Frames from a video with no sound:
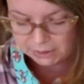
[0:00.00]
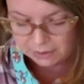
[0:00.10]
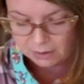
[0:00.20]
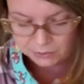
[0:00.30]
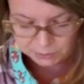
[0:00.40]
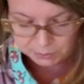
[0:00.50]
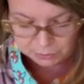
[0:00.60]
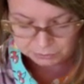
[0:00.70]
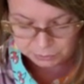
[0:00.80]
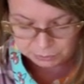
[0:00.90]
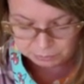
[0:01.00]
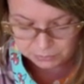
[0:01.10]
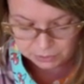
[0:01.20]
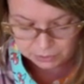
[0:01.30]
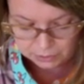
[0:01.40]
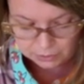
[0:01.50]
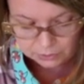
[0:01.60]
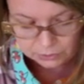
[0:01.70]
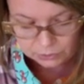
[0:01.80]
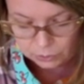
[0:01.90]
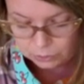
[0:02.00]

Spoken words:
in the hospital room, so